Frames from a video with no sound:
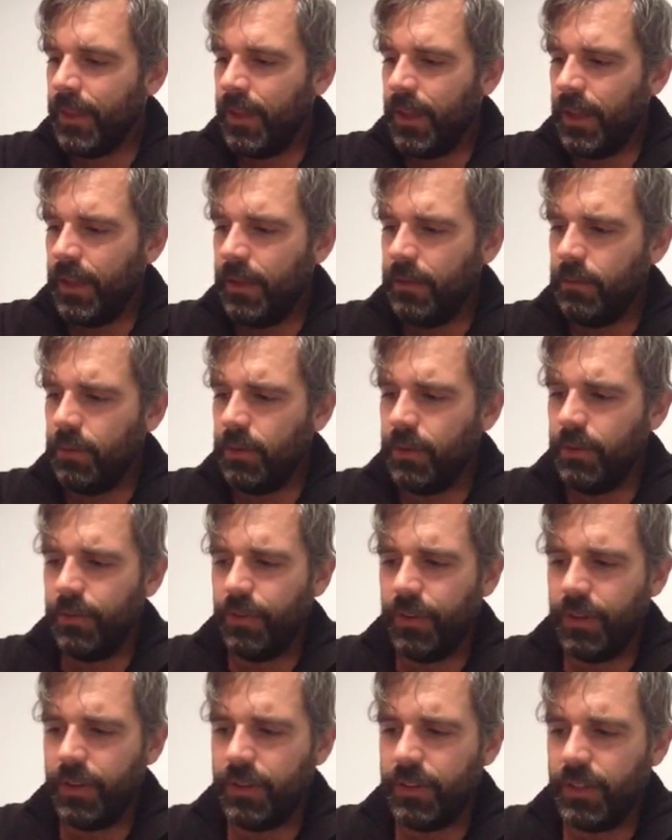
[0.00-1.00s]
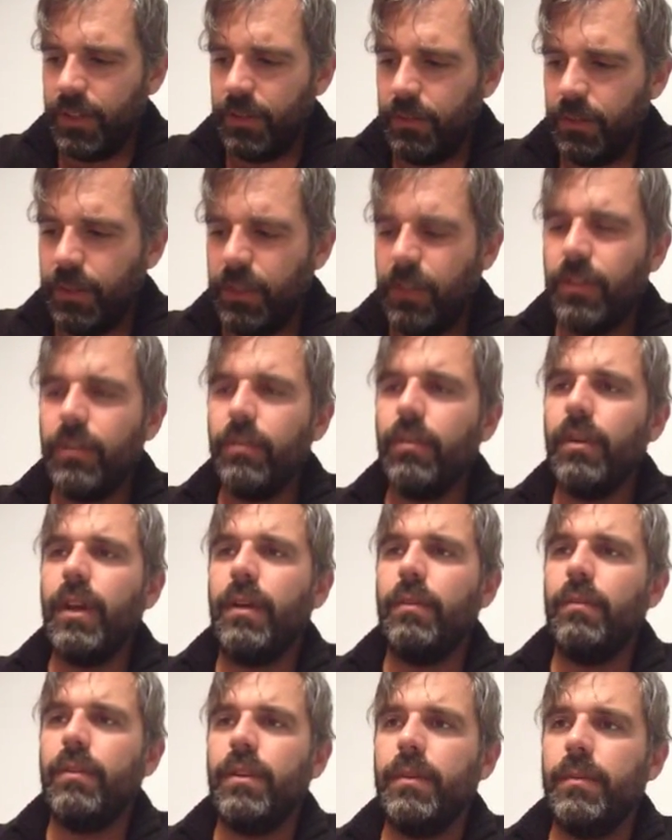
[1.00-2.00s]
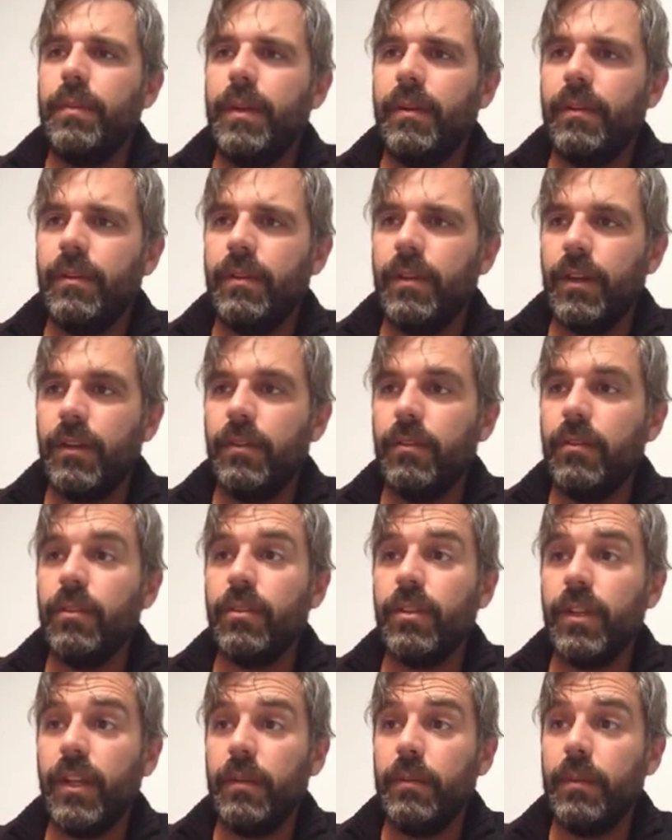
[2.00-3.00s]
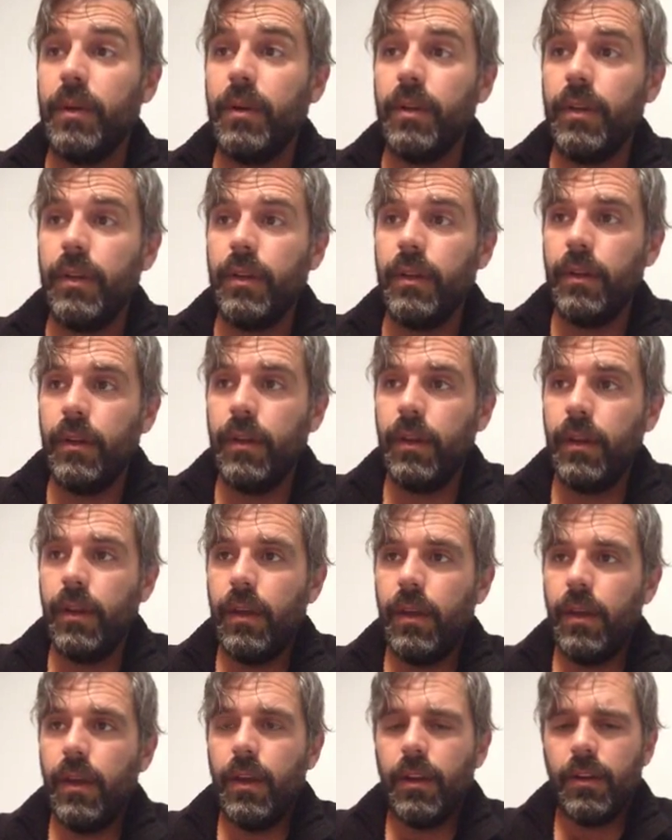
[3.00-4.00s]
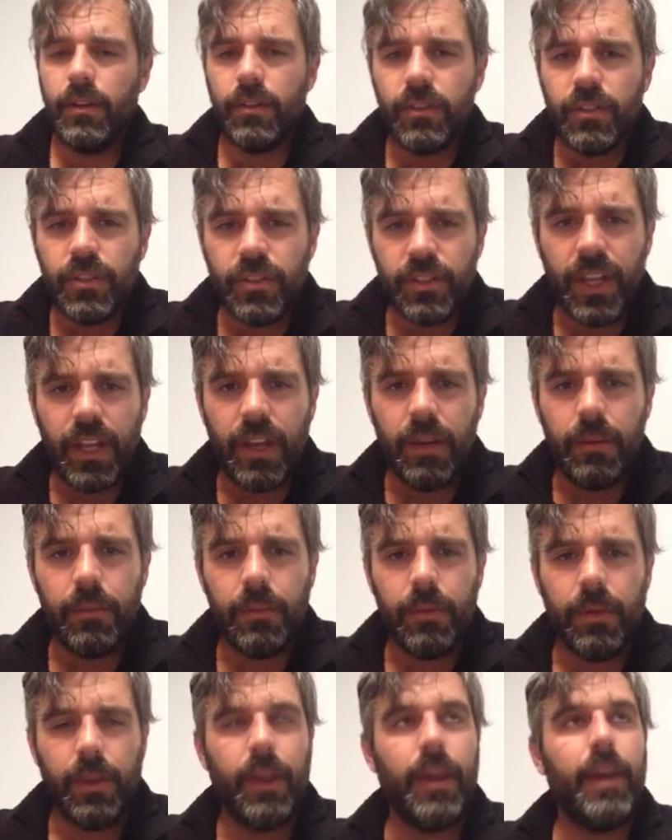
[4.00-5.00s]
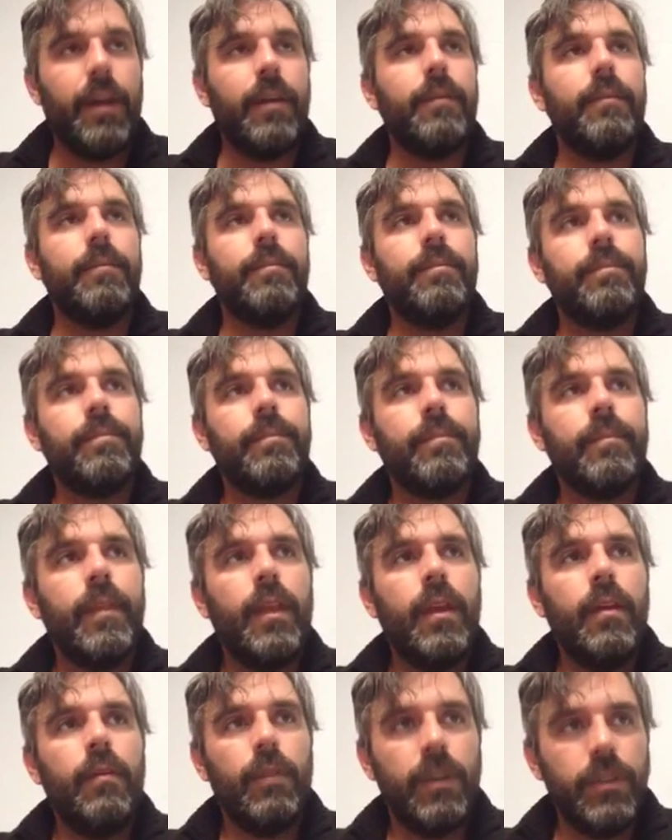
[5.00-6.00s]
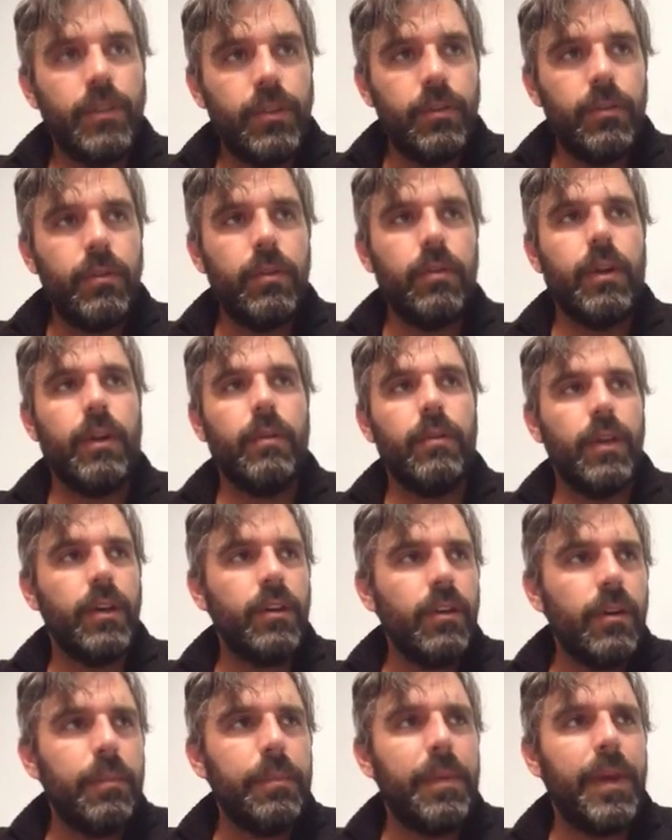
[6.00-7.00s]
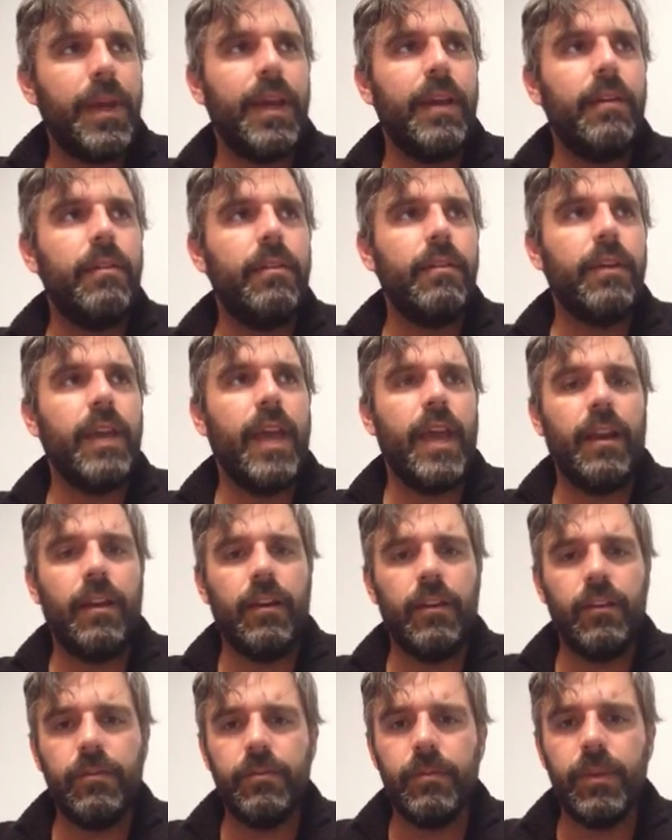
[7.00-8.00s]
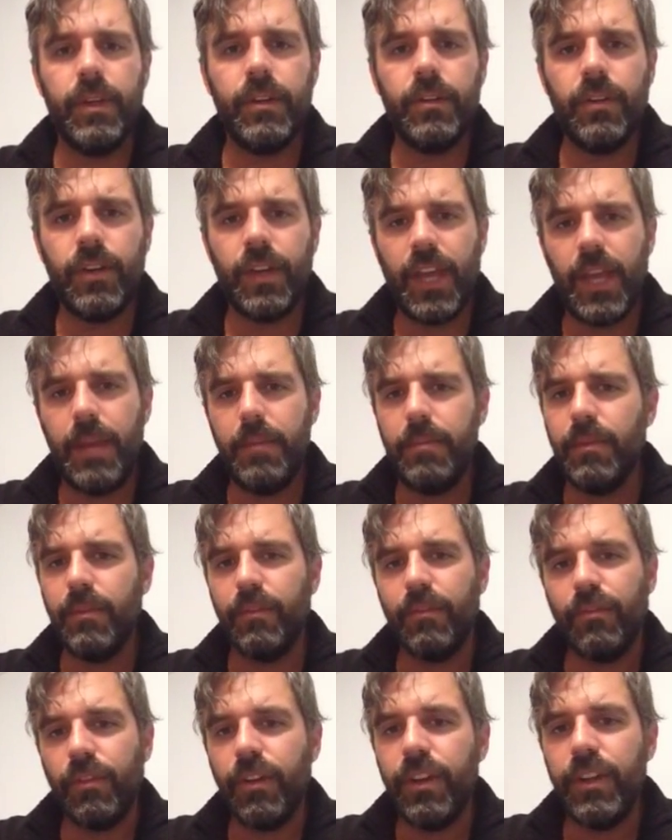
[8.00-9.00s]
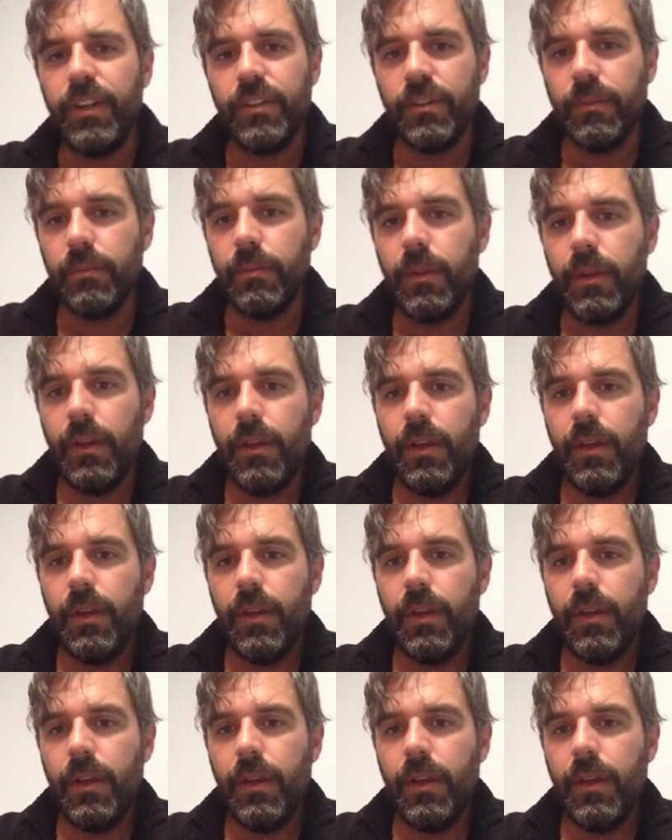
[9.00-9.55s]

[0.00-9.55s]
And one fella said, "What you going out with your berries?" "I'm going to sell mine." "Going to sell them?" "Yeah." "What's you going out?" "Well, I'm going to pick out a gallon of them, and I'm going to keep them and freeze them."